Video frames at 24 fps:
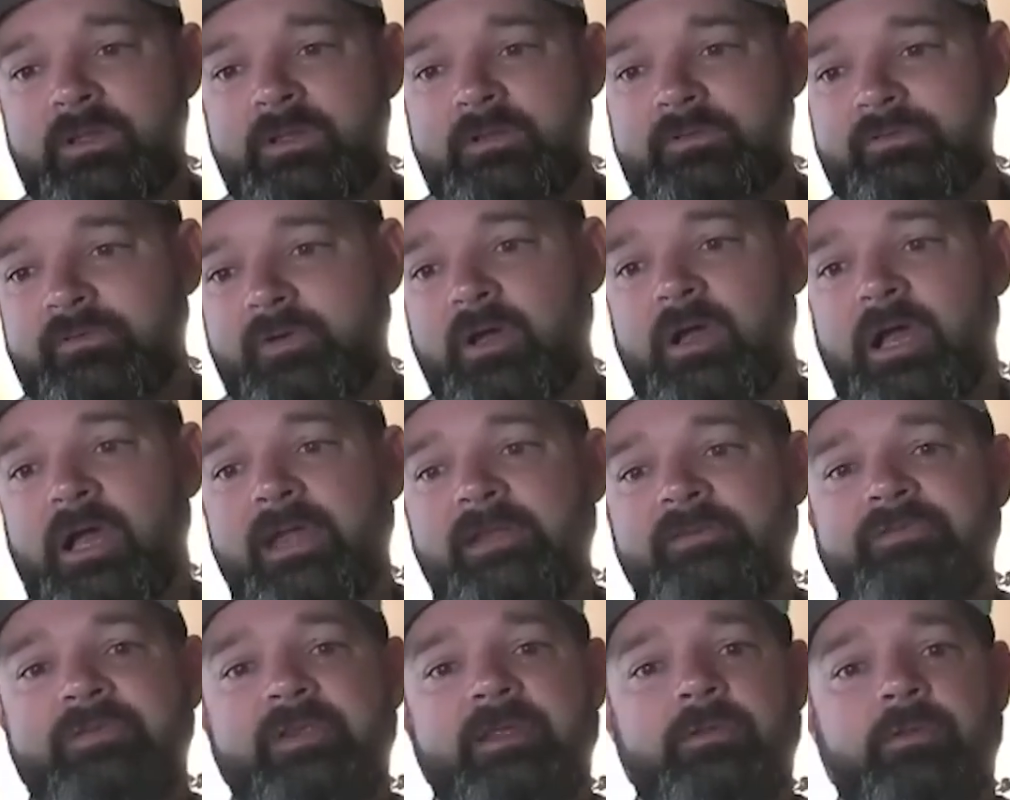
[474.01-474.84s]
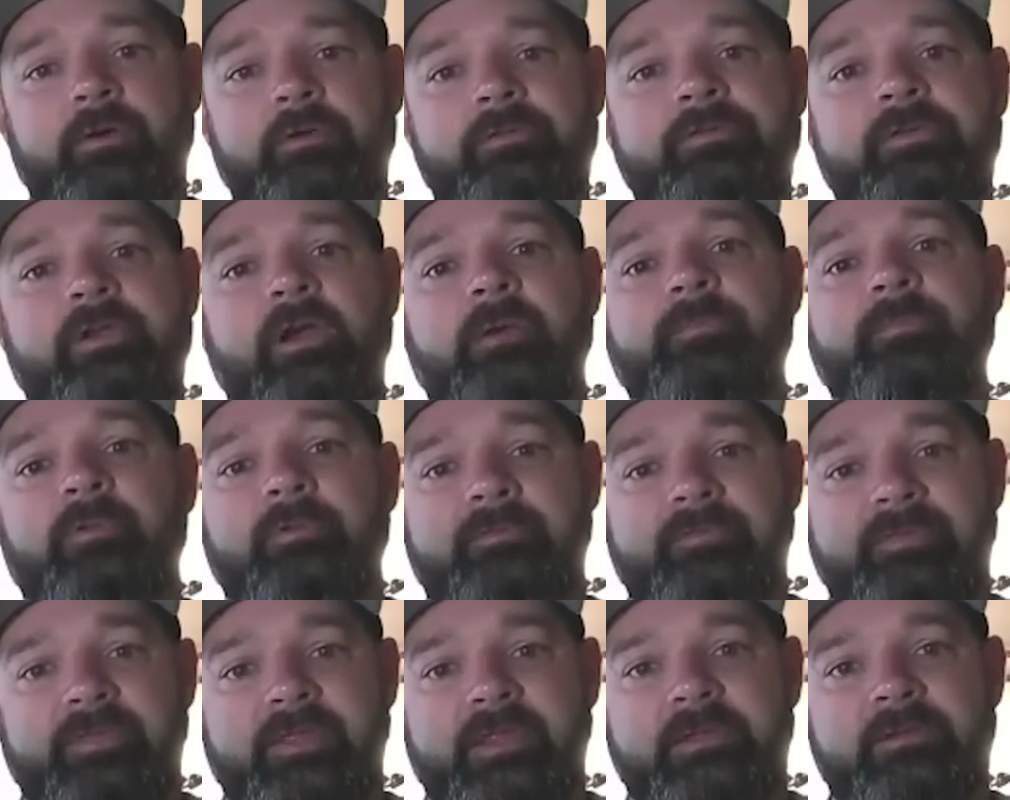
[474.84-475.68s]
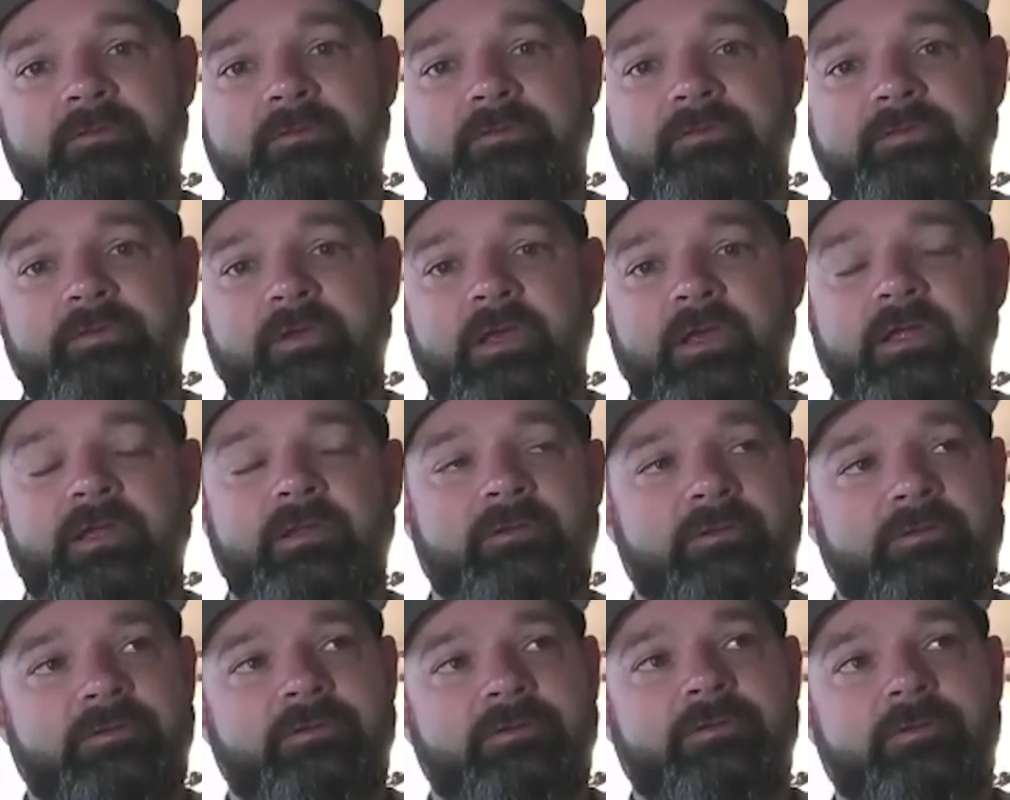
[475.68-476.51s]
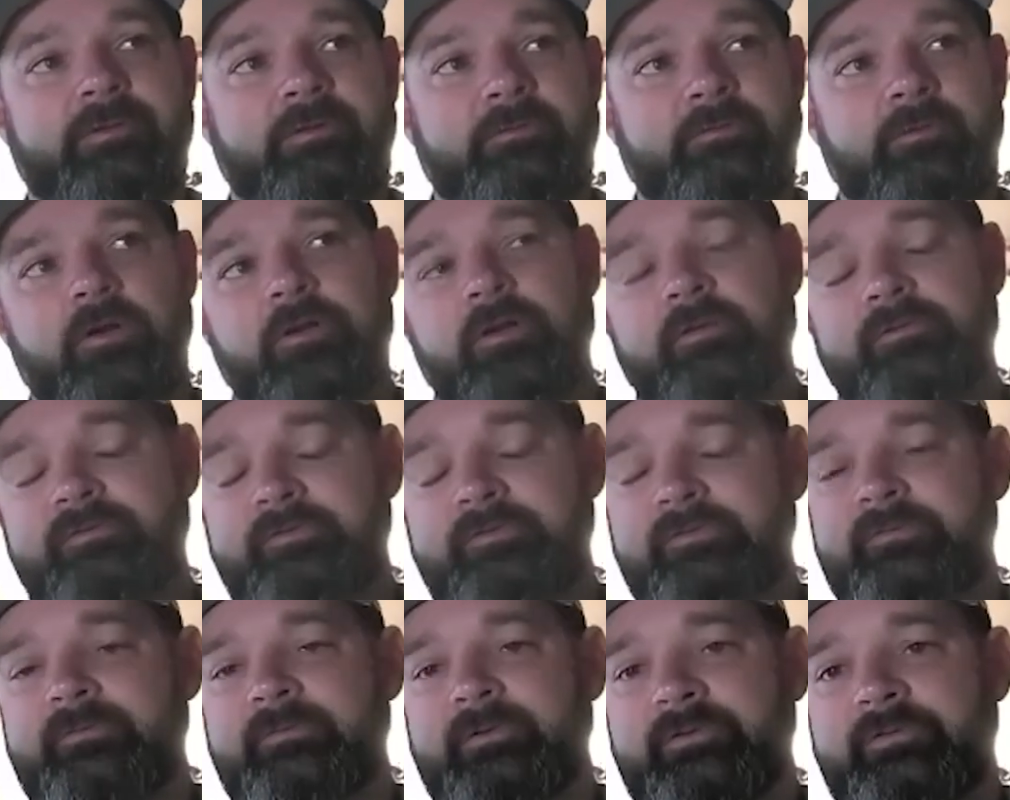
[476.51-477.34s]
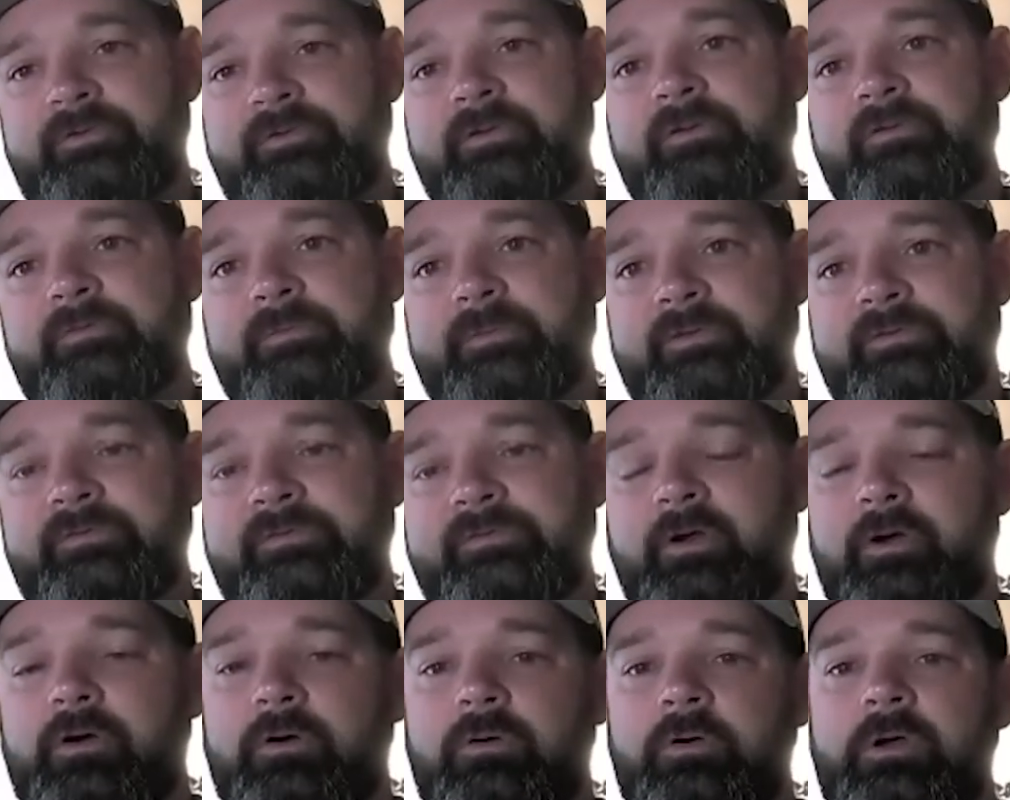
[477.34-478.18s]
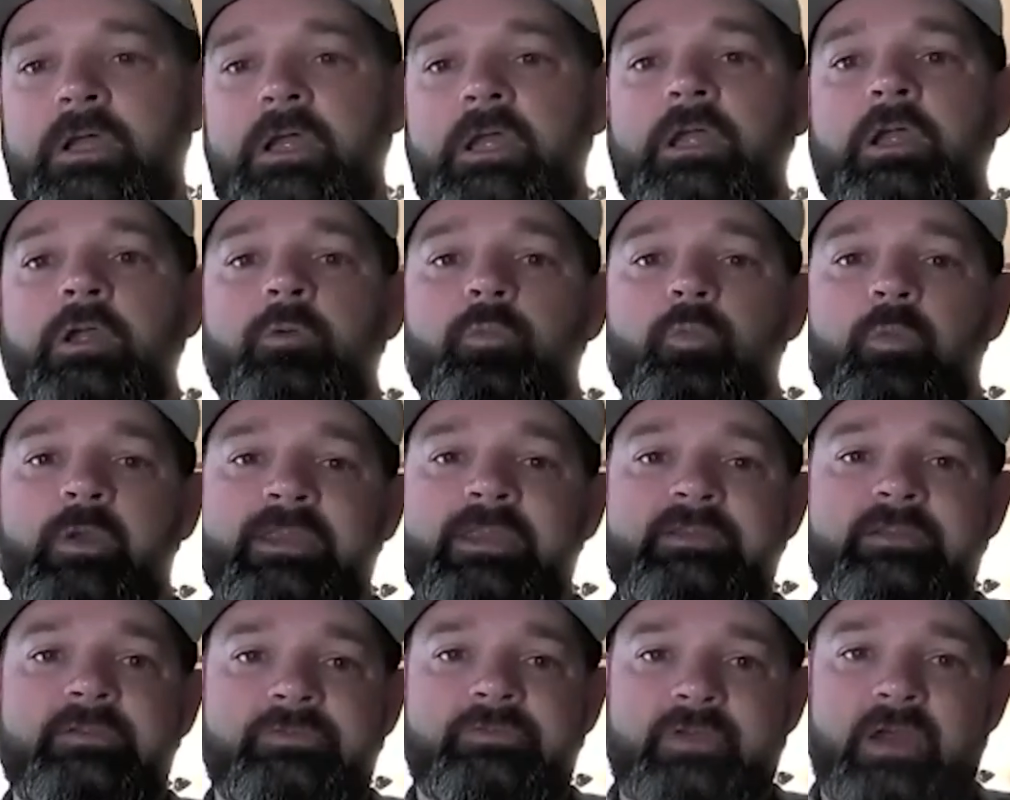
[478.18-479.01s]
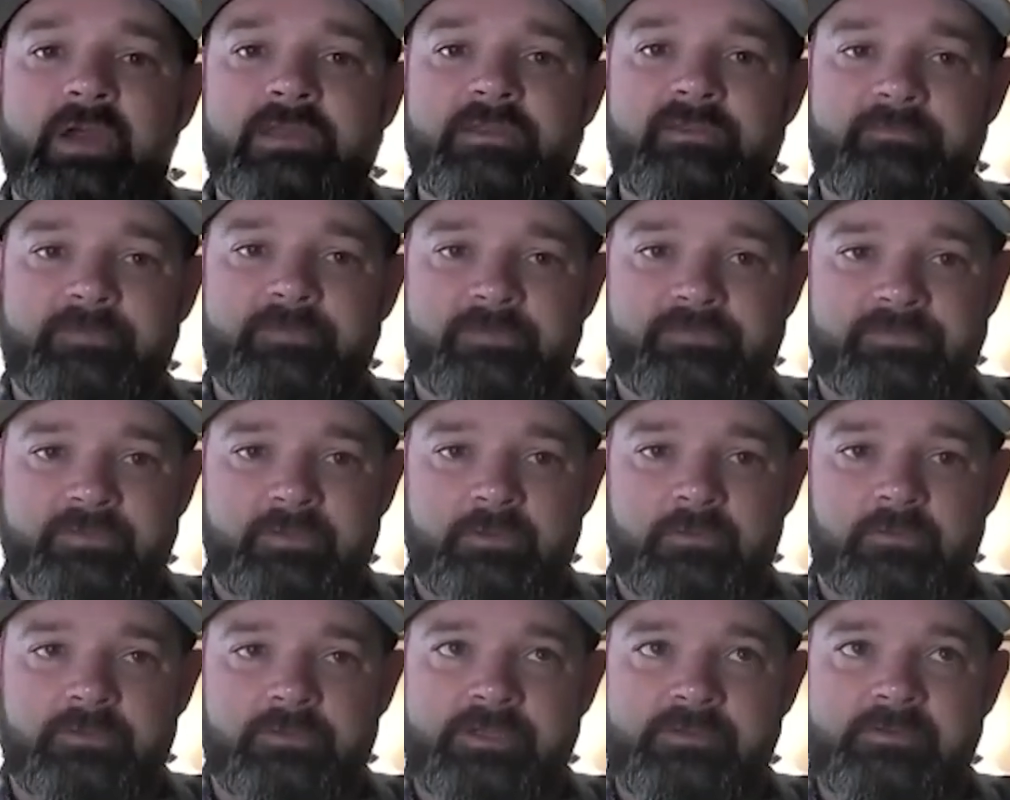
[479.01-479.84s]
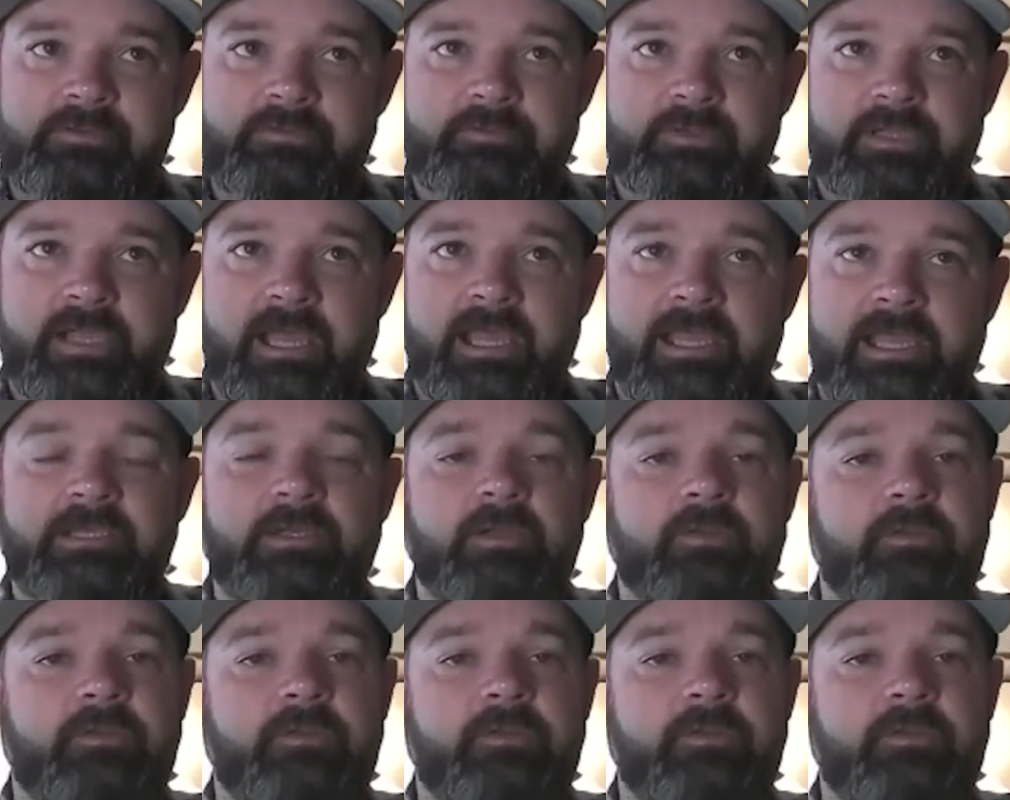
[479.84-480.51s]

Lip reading: So I'd say those couple of things, or excuse me. So we designed the facility kind of